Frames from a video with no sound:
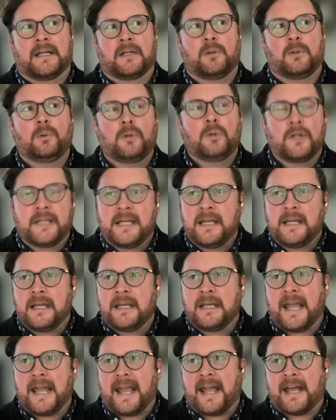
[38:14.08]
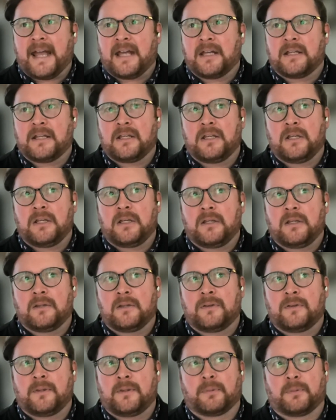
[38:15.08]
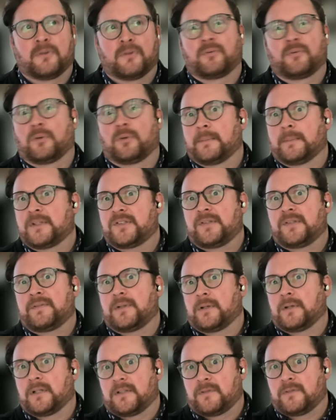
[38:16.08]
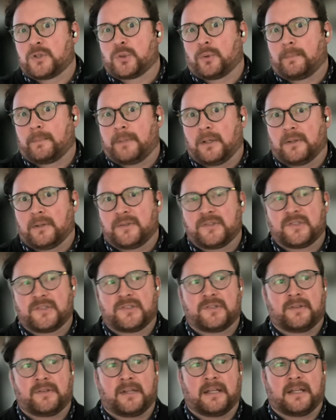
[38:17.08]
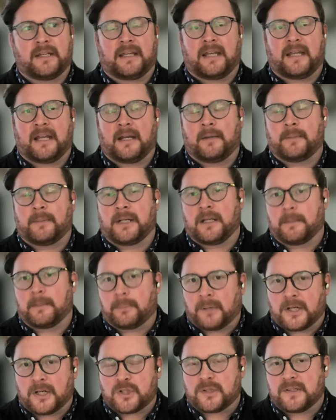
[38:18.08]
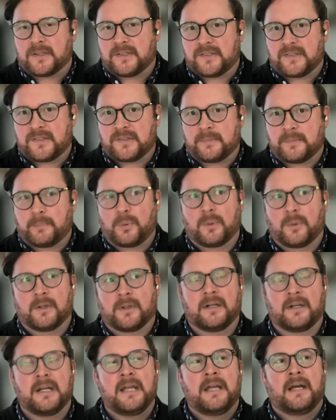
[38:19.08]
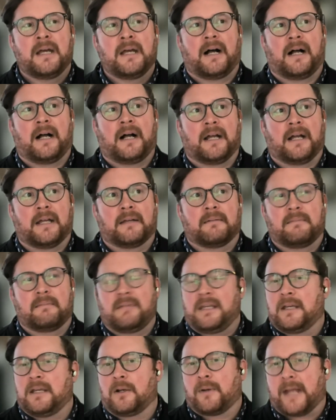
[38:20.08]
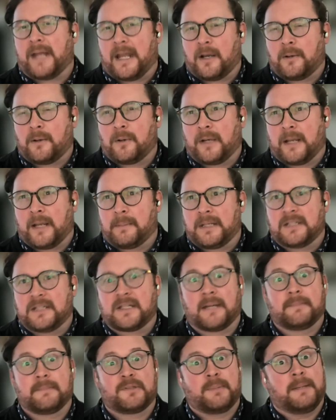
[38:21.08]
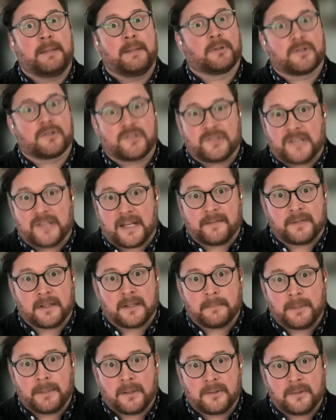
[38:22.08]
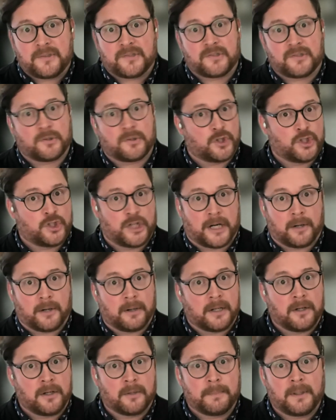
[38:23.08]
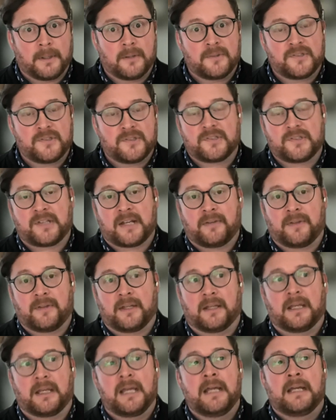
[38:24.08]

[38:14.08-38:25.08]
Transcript: looking at the performance of your individual posts, like how many impressions is important, how many times people are saving posts or sharing your posts, I think